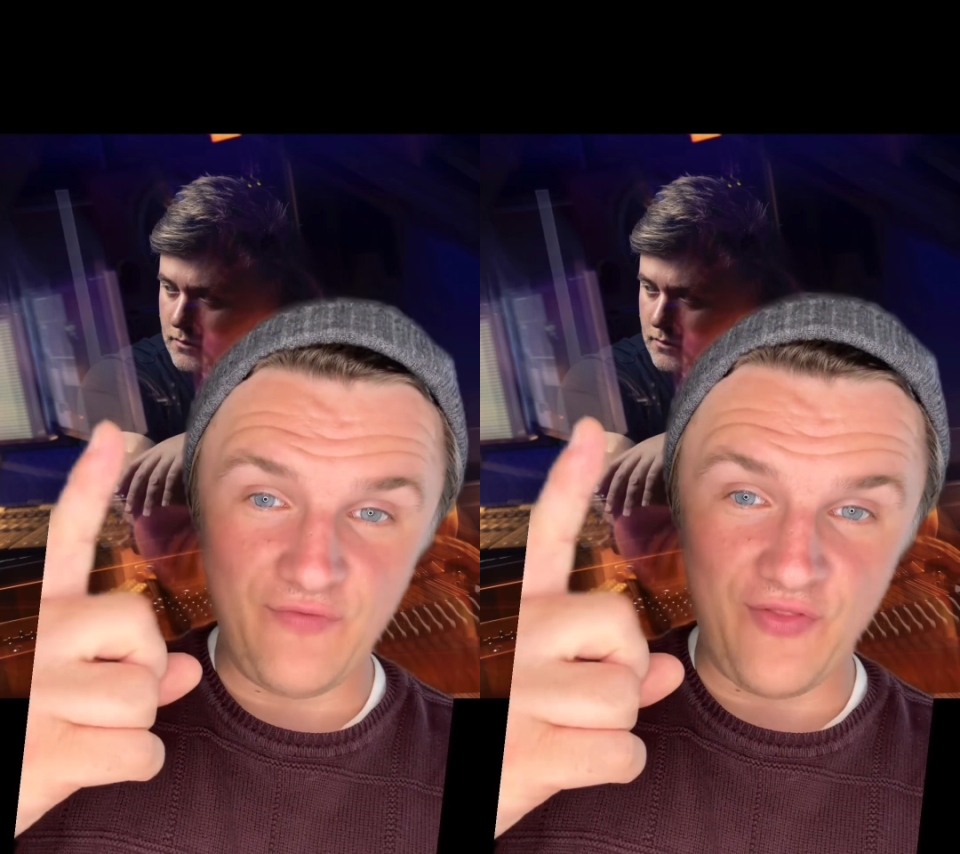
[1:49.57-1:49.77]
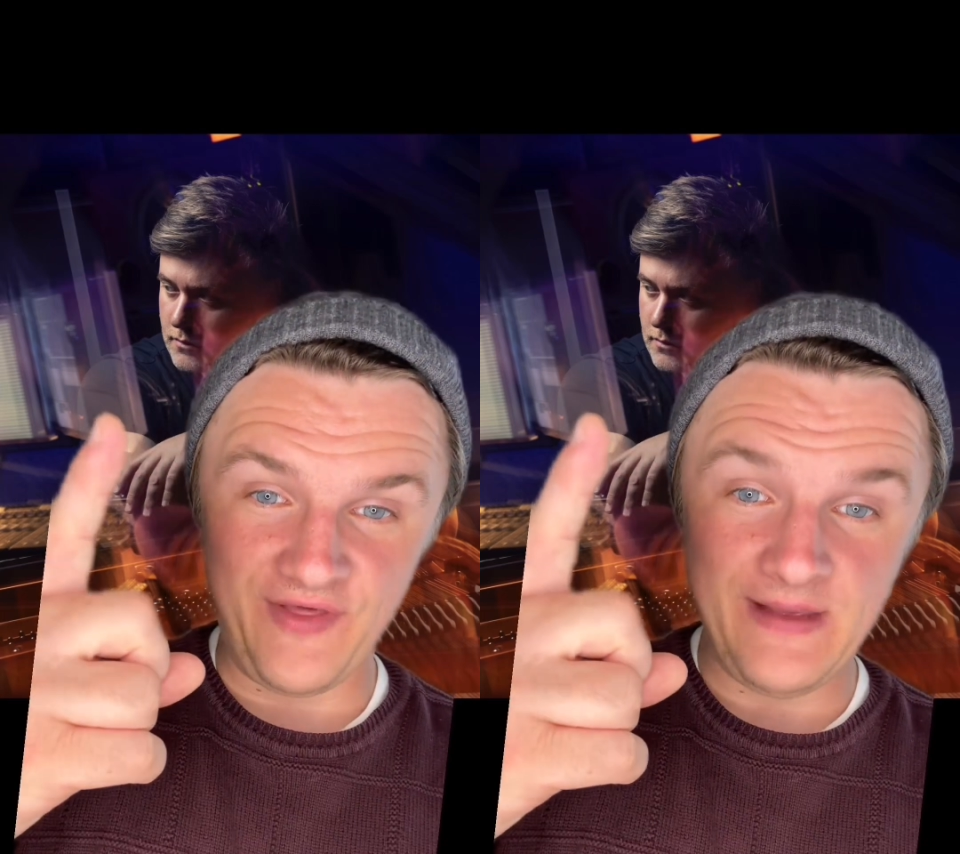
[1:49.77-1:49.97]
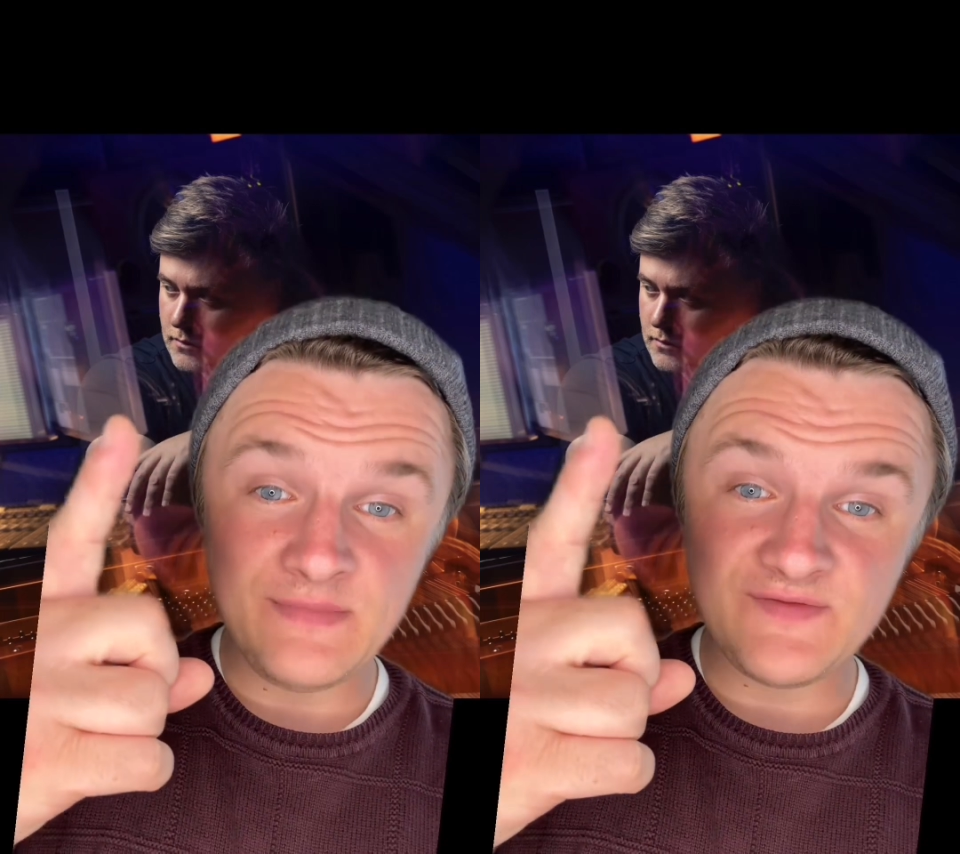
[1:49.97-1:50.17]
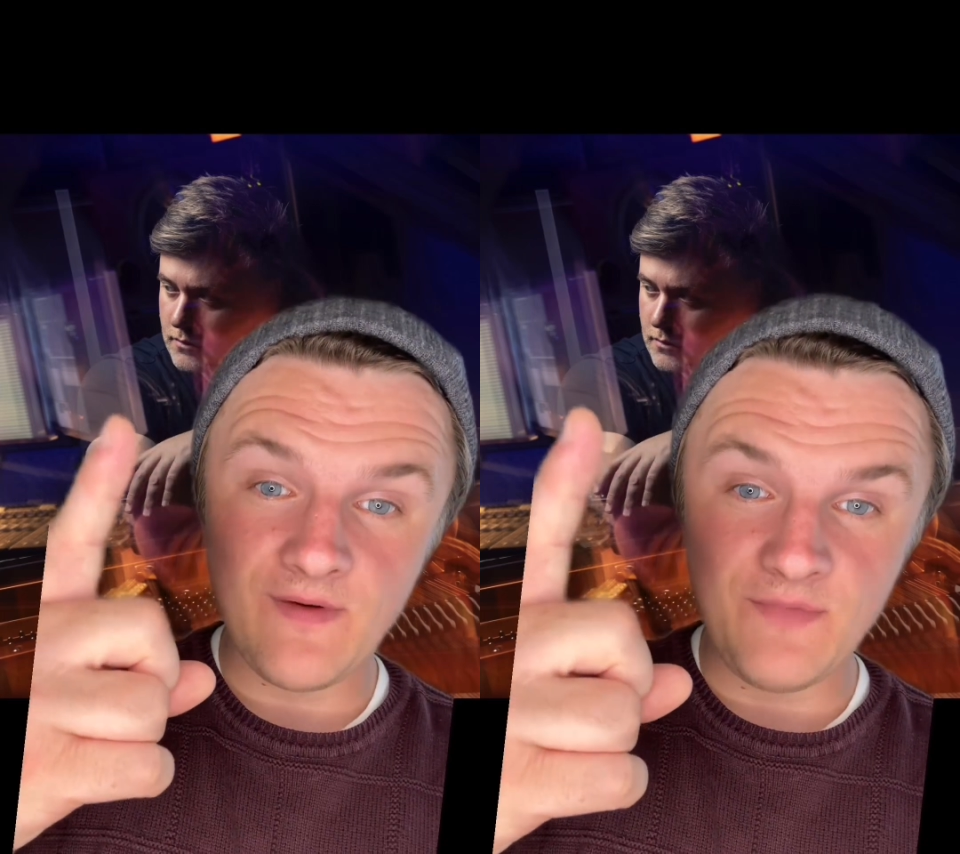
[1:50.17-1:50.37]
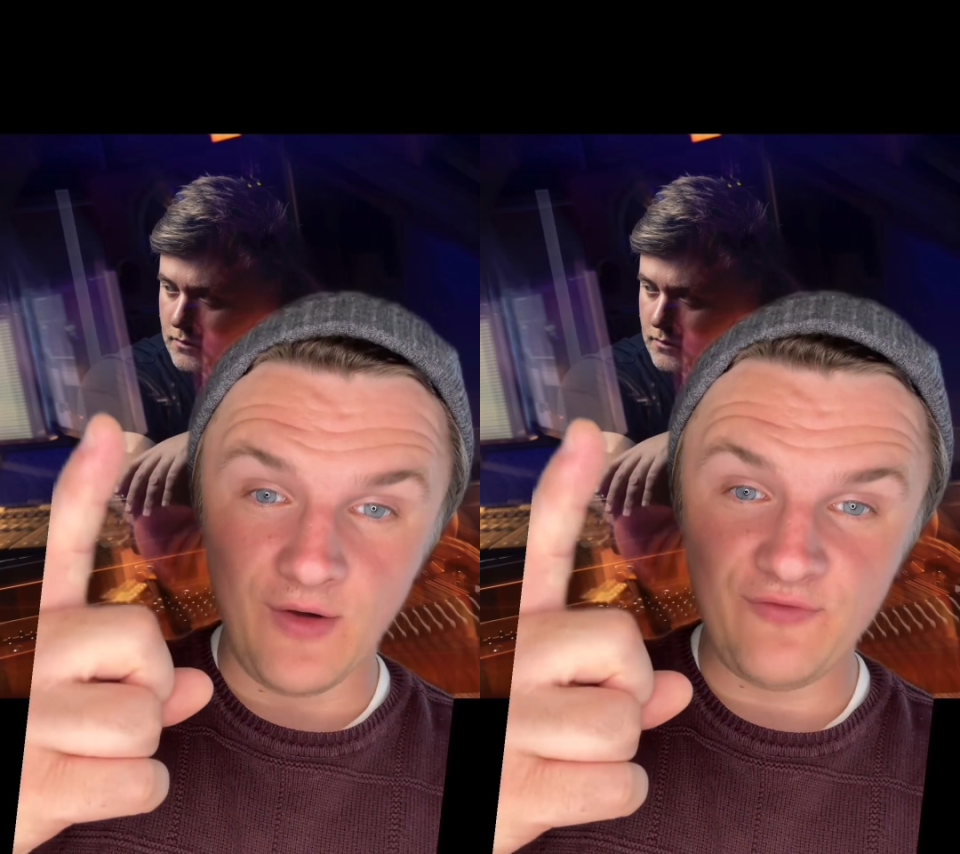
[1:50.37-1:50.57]
themes
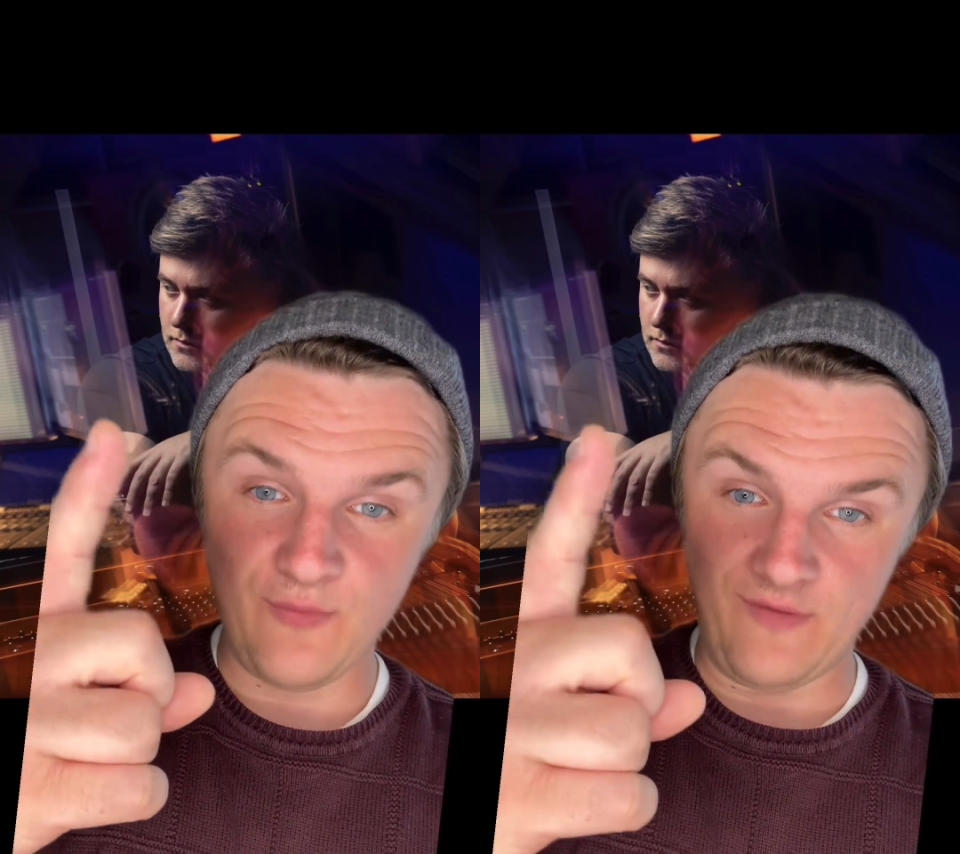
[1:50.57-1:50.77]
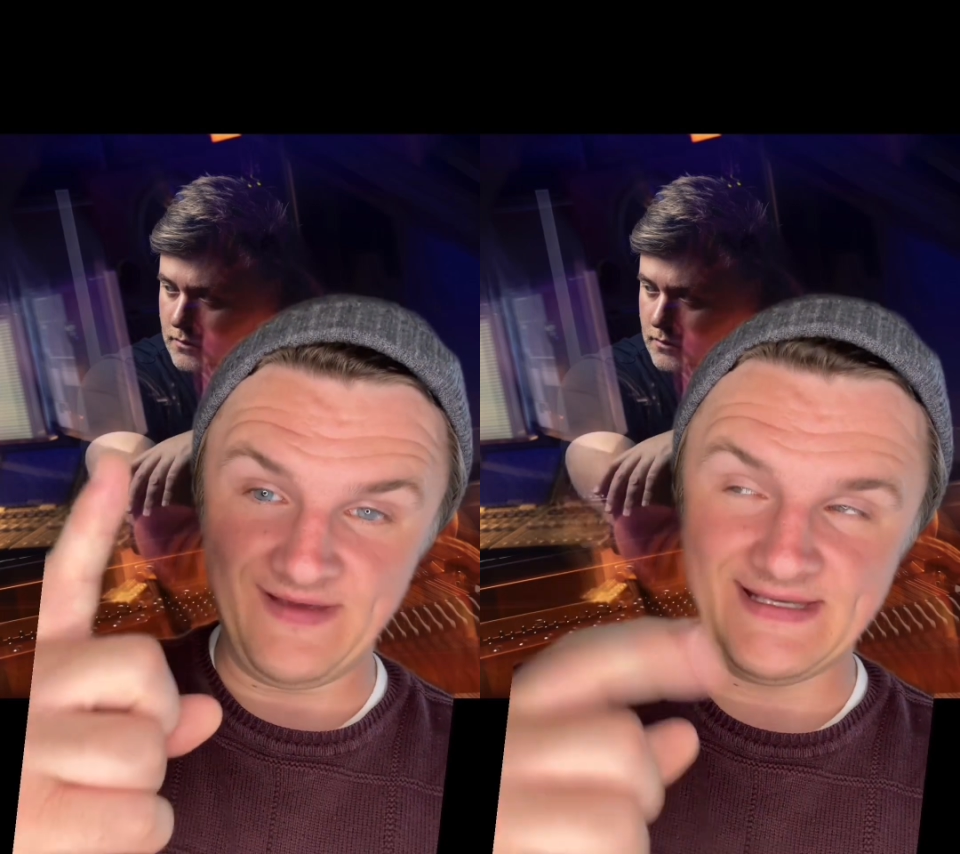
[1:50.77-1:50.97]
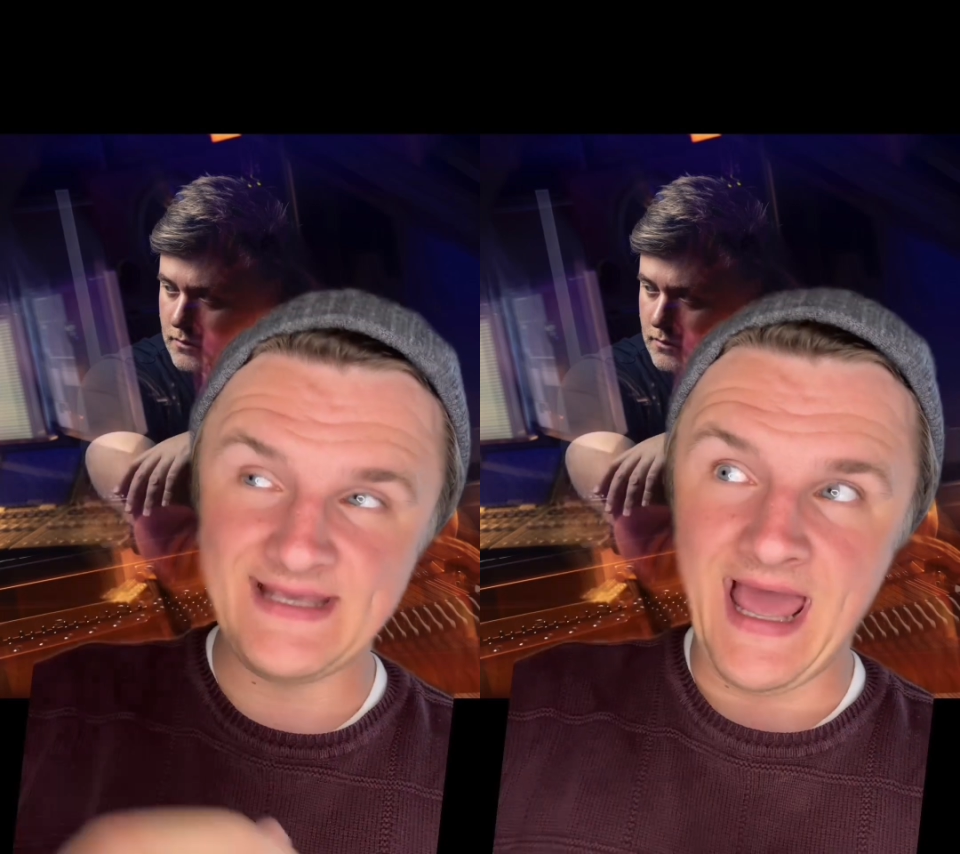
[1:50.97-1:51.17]
from those movies